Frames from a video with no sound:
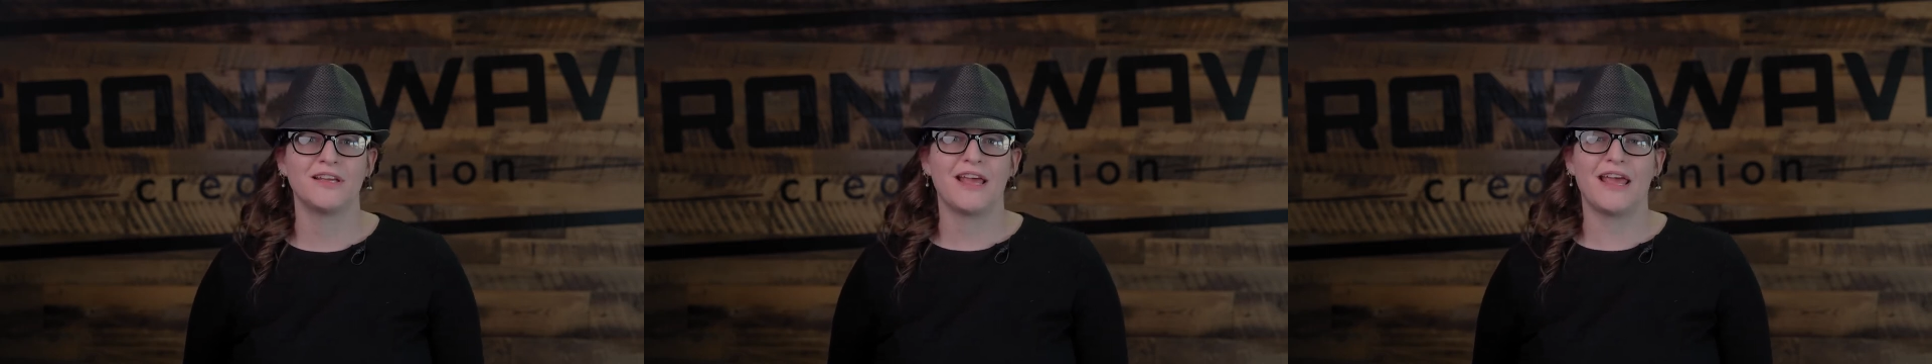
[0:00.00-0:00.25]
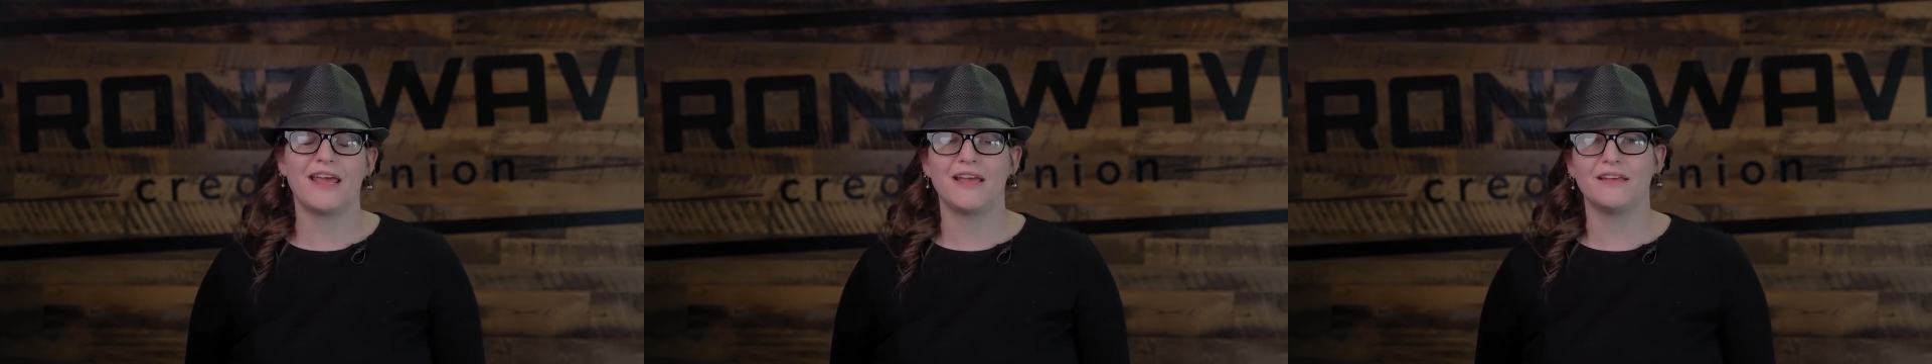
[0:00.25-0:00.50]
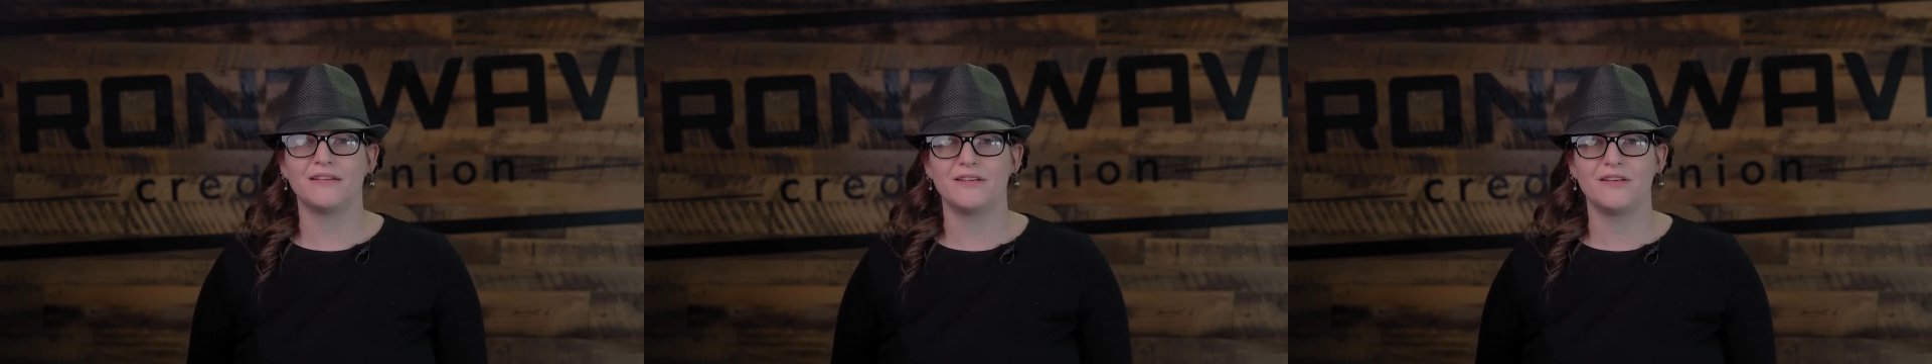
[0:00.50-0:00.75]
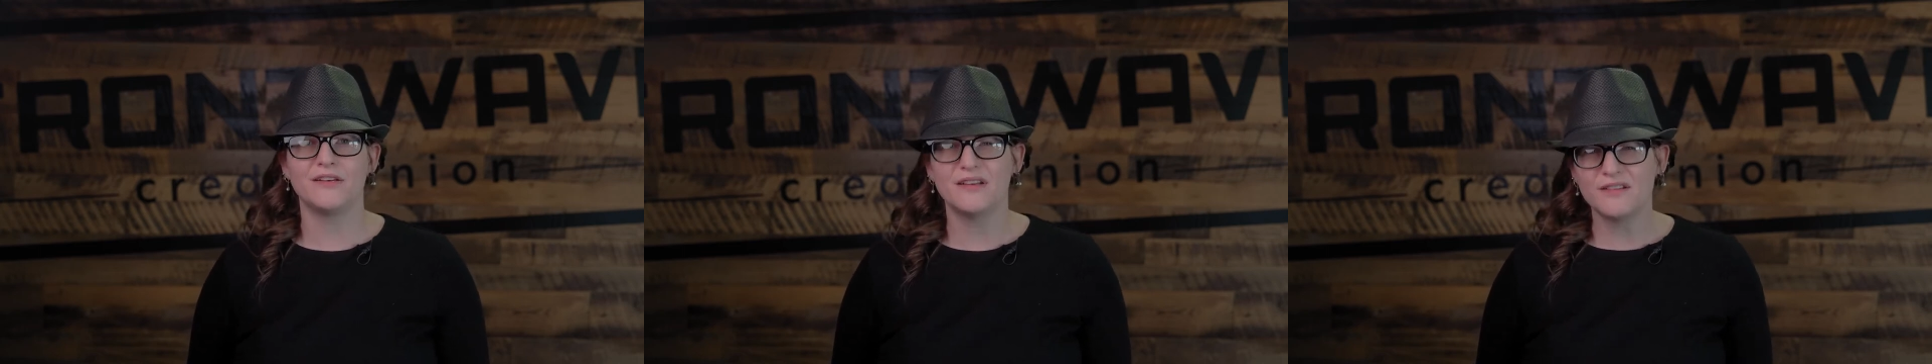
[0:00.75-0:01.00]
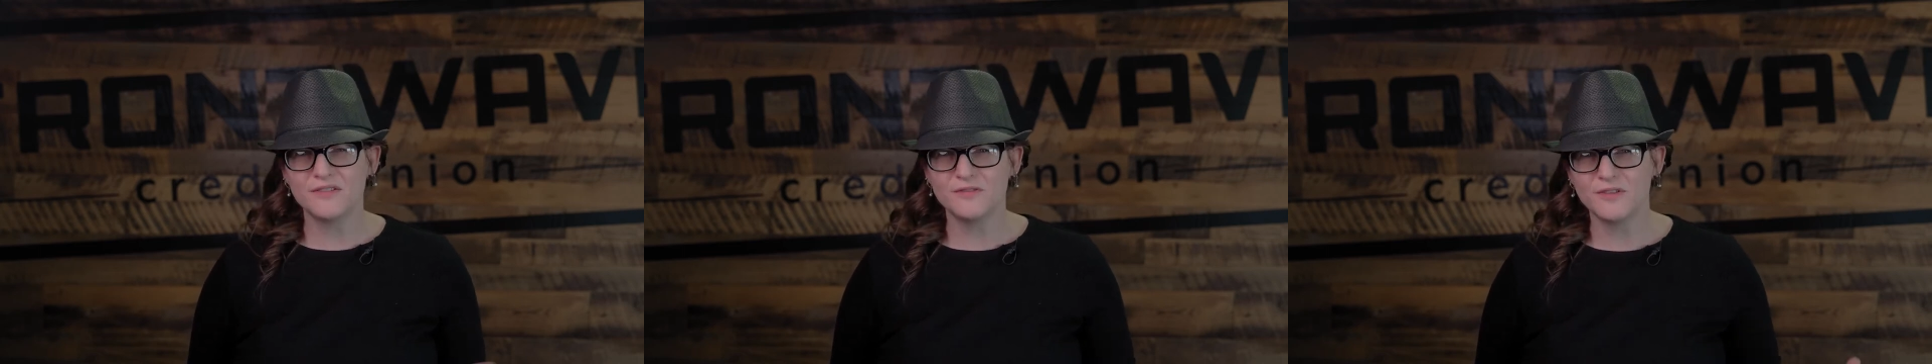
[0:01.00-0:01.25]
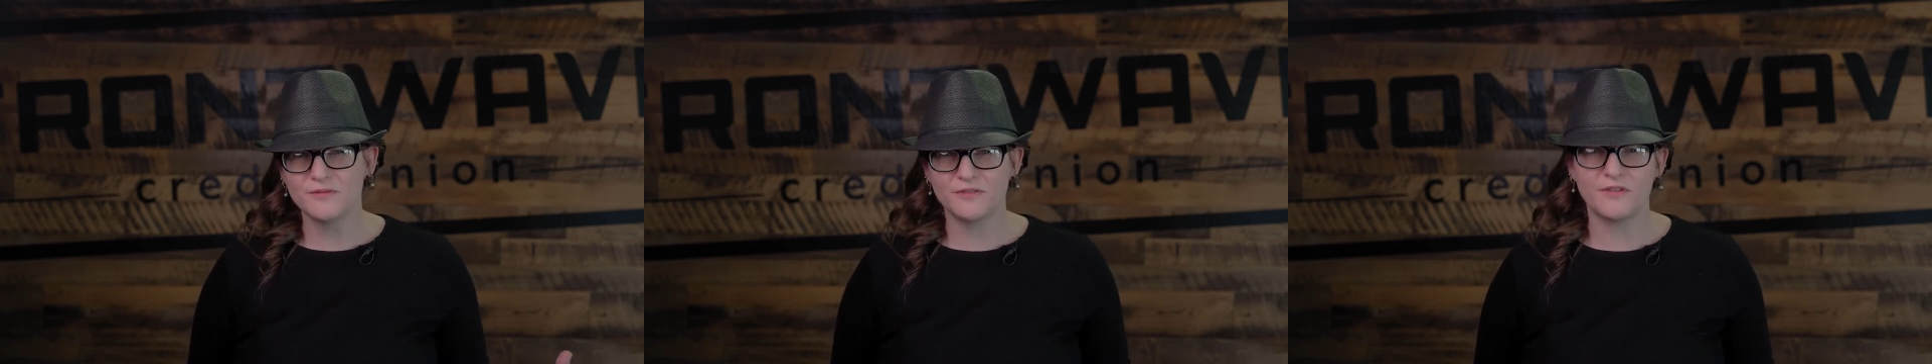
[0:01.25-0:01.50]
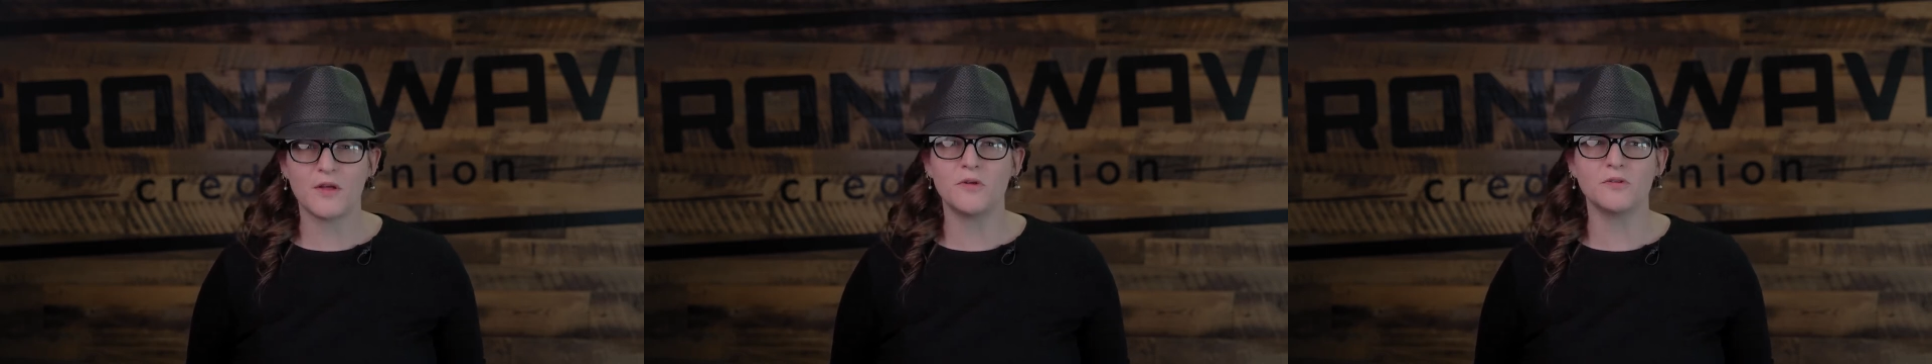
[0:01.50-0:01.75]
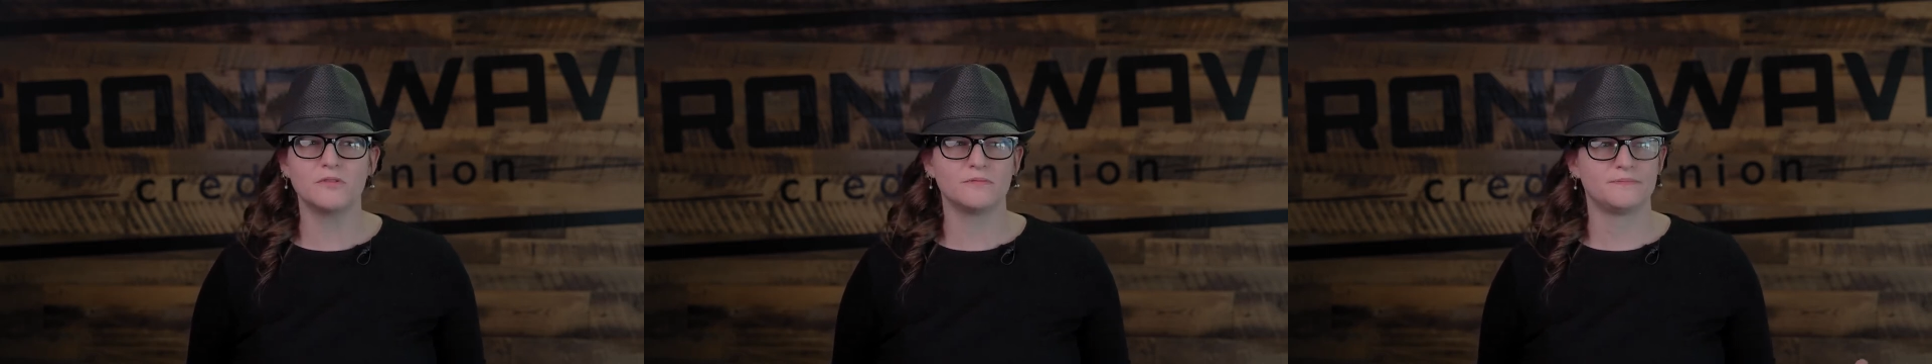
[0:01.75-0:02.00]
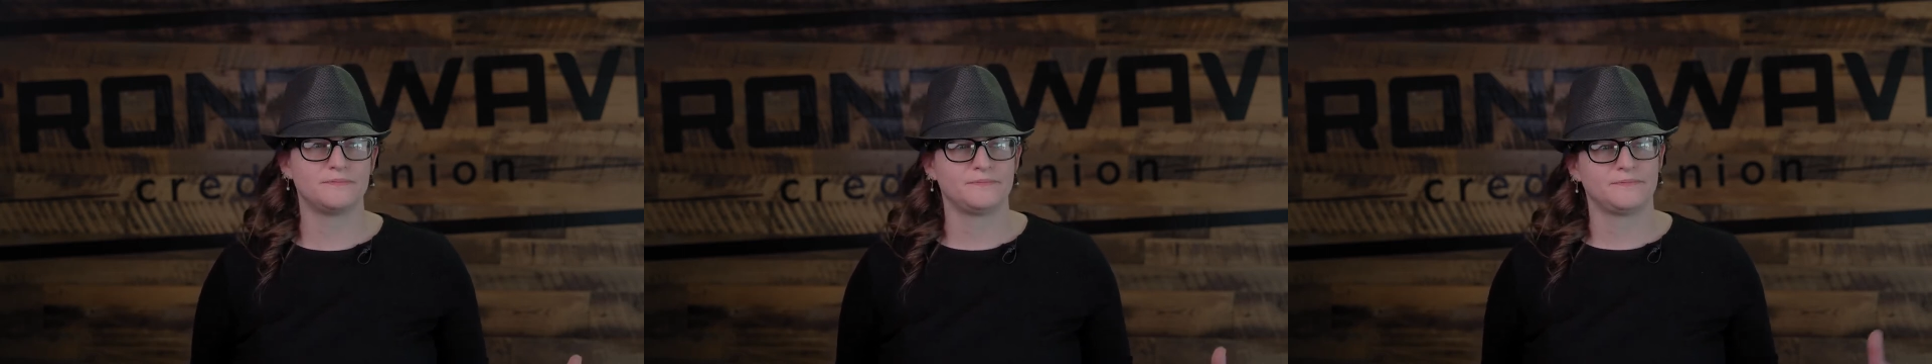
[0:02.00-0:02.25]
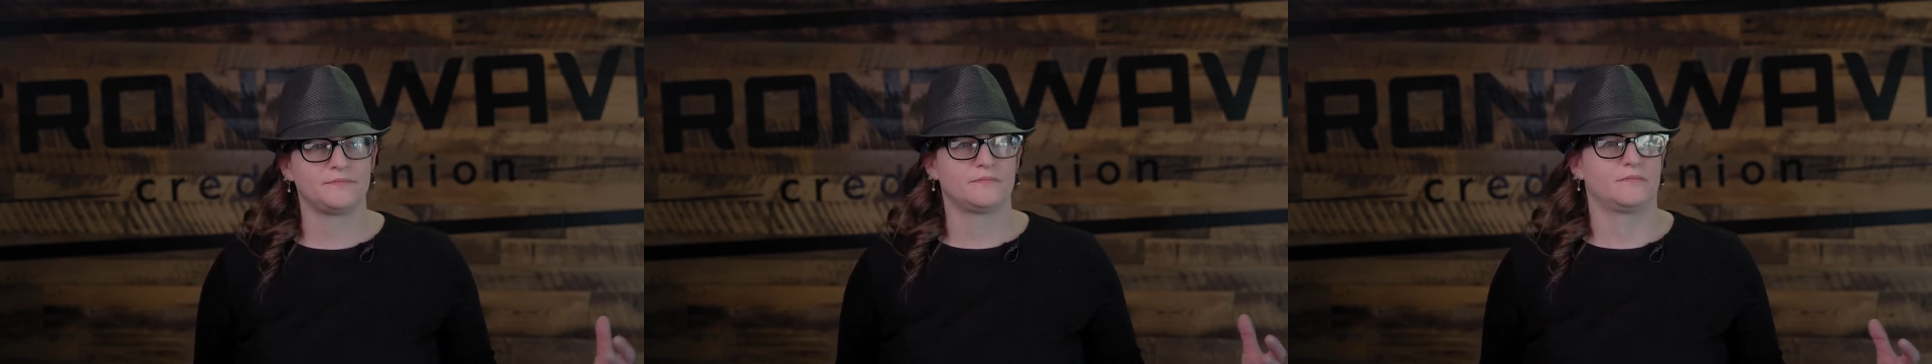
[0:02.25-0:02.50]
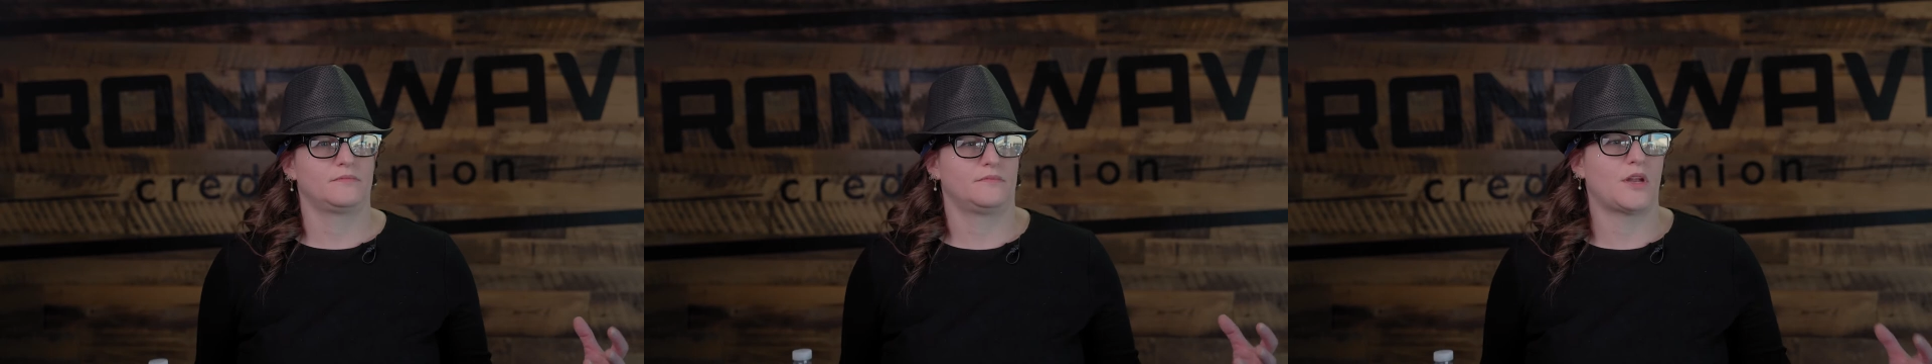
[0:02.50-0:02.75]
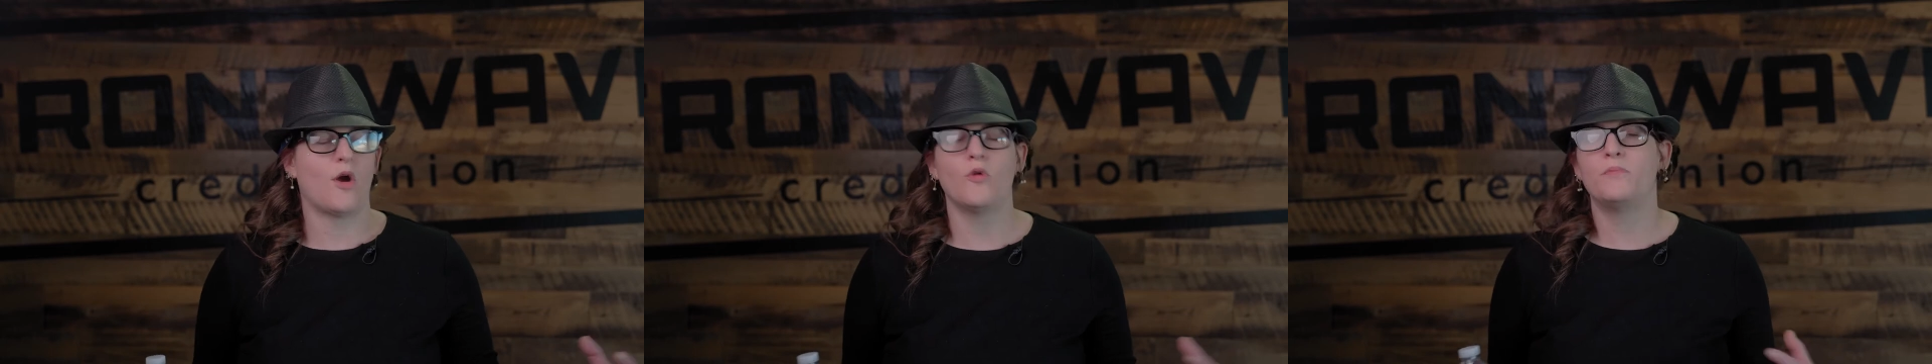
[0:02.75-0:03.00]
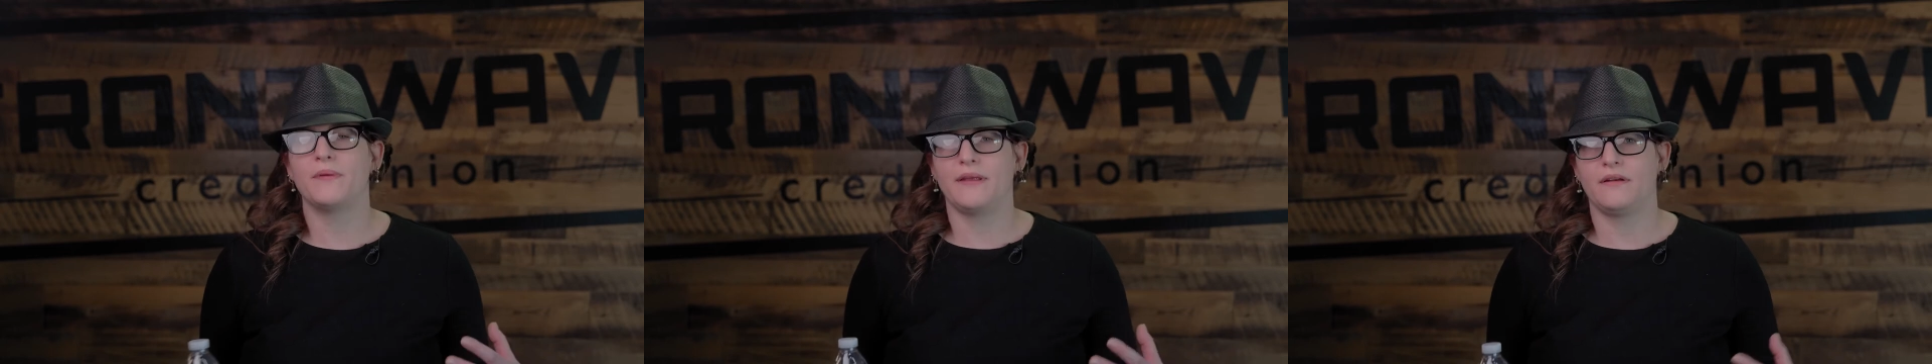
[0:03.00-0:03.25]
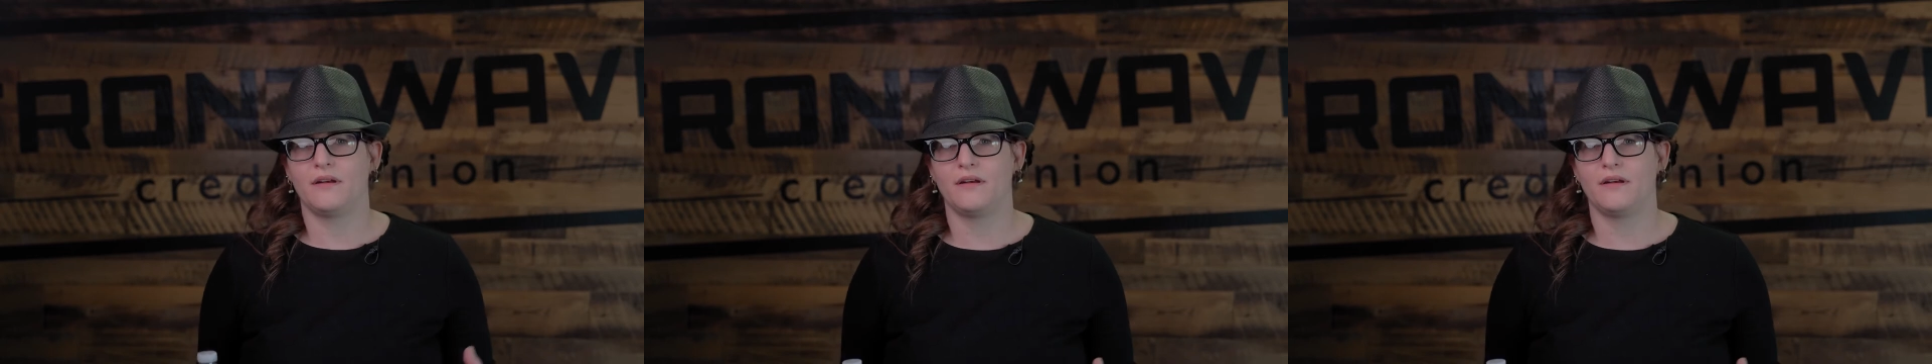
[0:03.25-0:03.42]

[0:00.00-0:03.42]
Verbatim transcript: and none of them felt open.